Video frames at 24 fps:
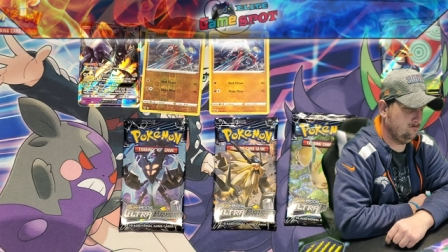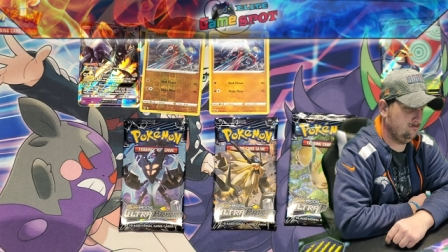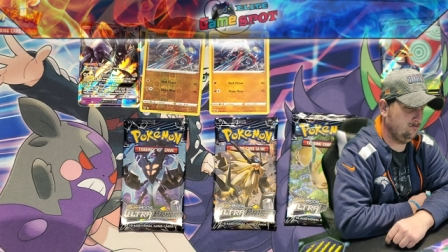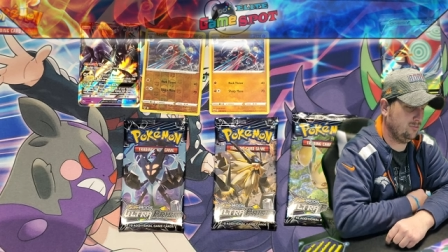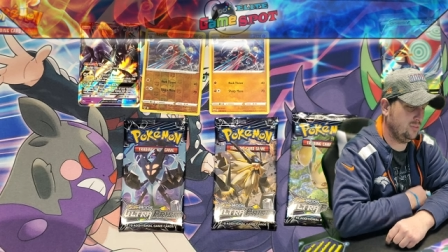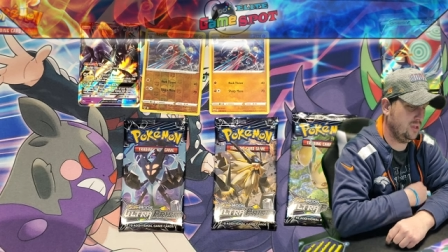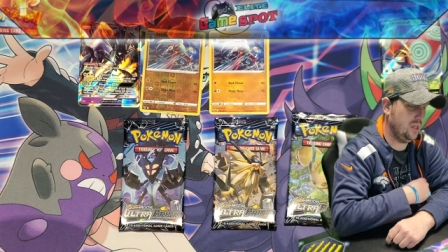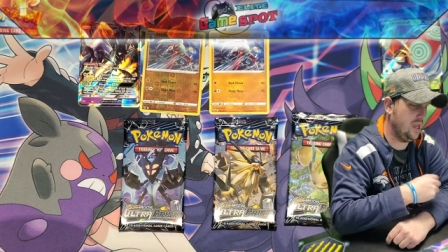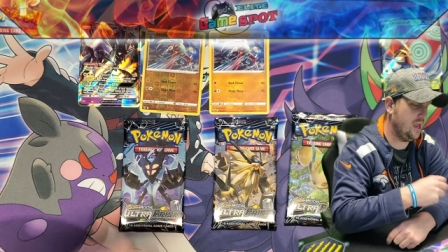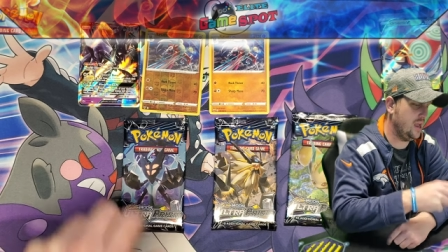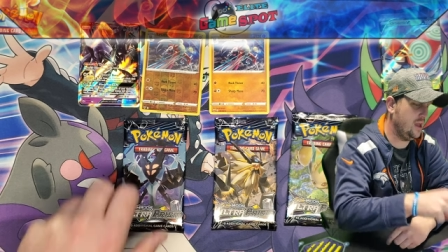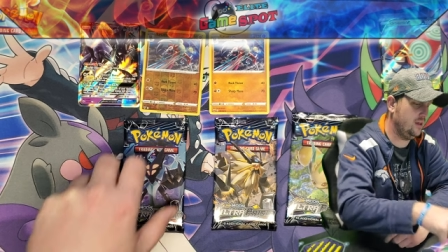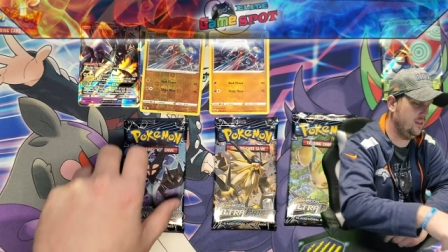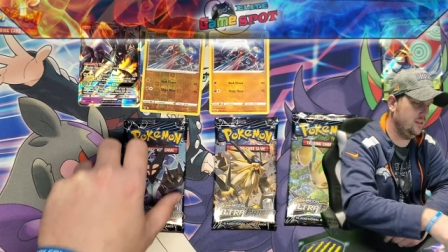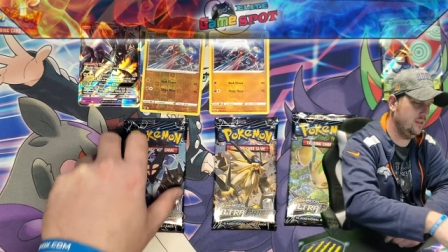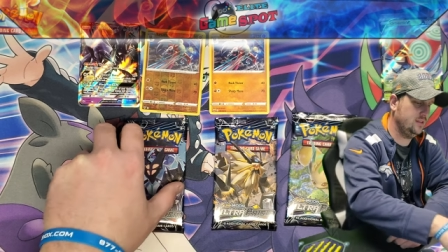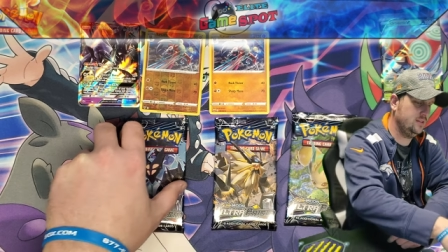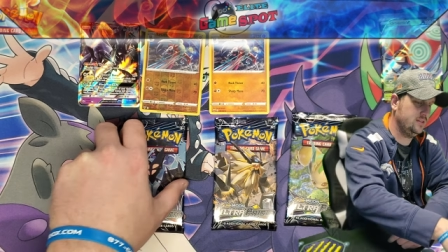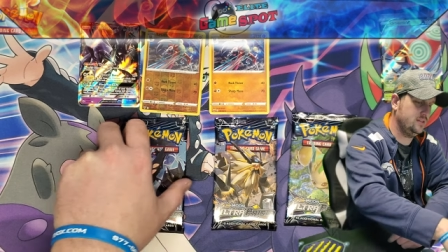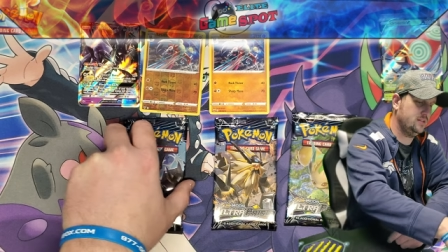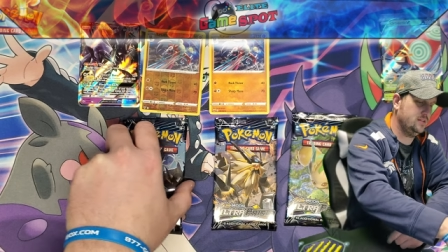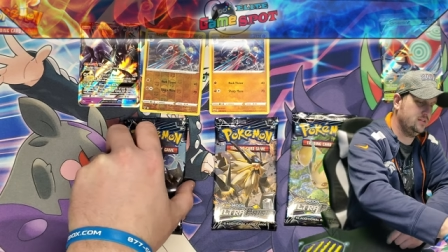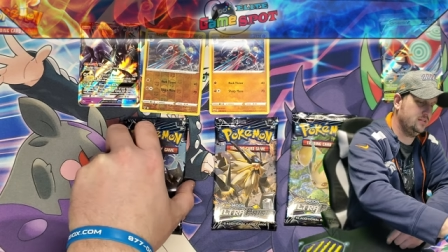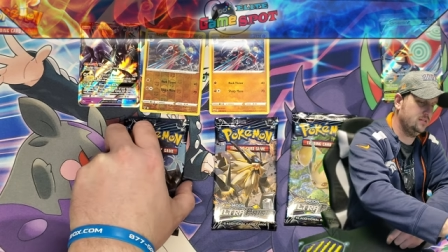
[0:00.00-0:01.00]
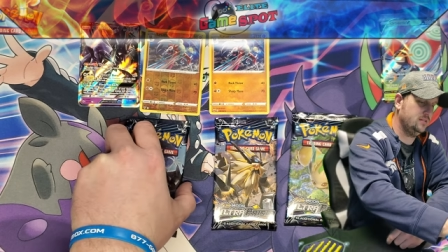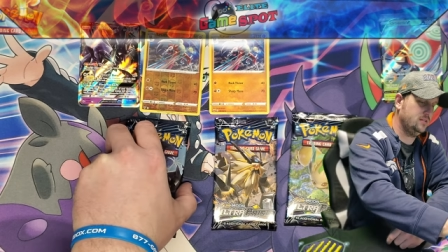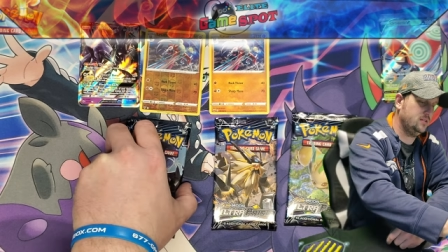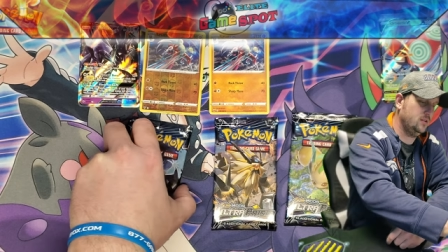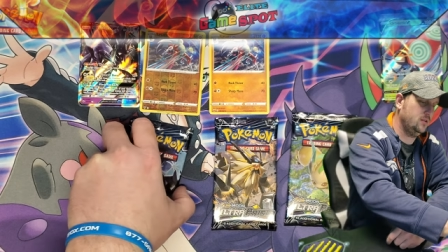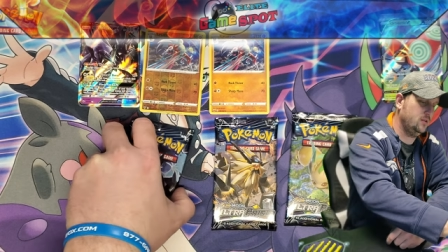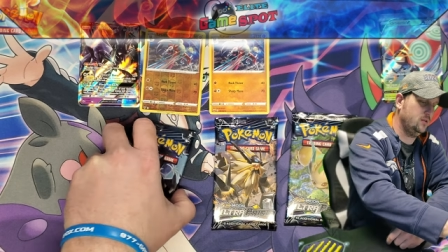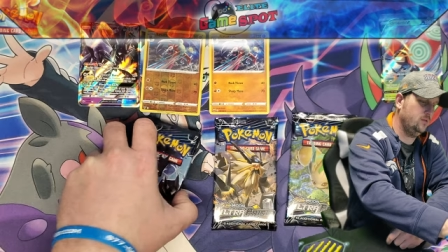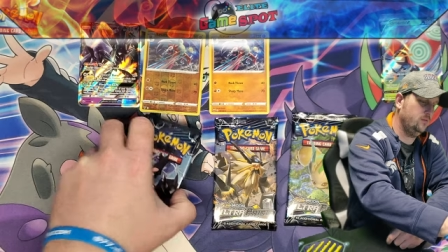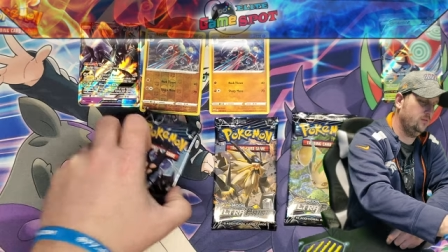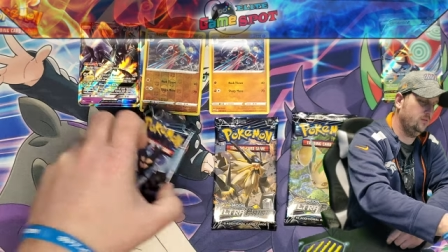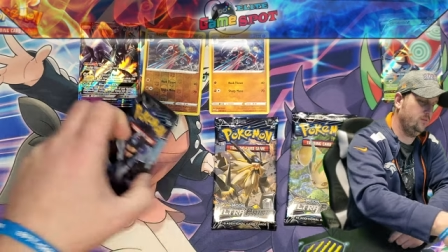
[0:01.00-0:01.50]
Yeah, it's,
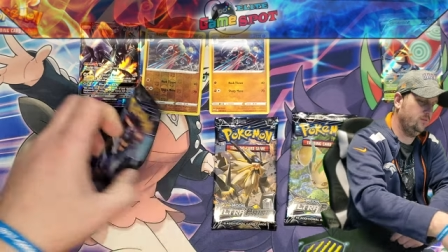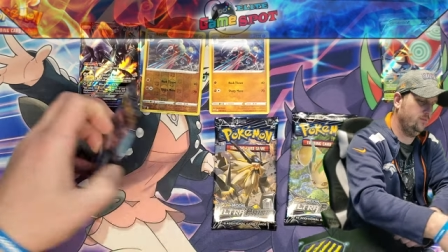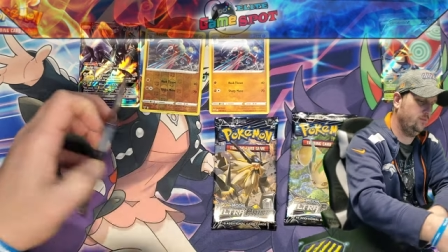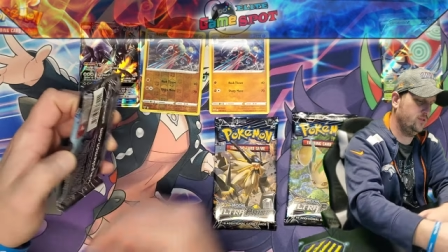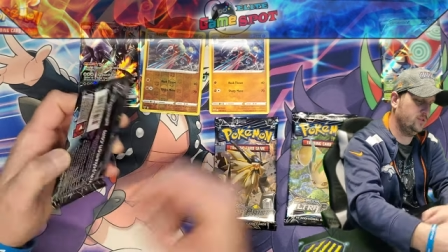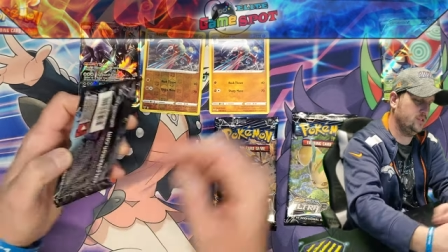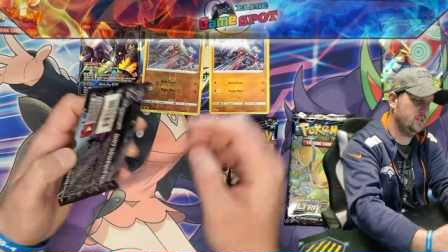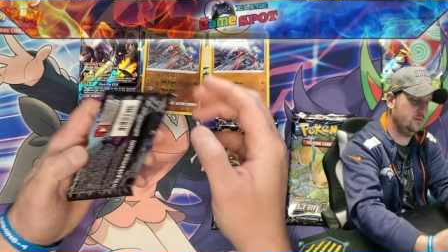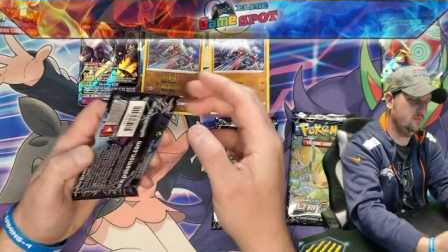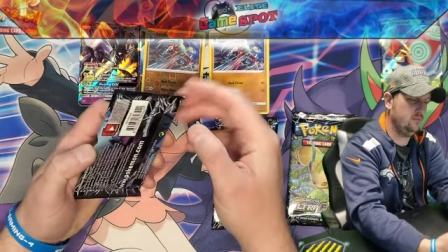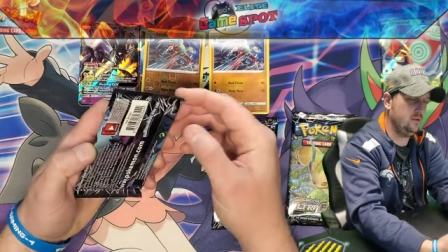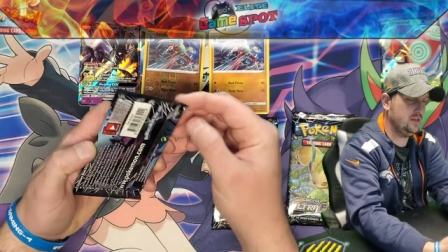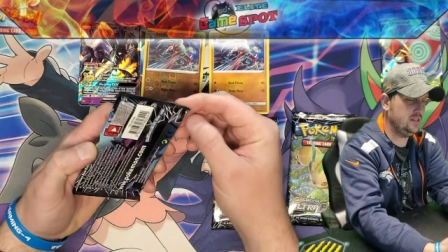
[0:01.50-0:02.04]
so, for some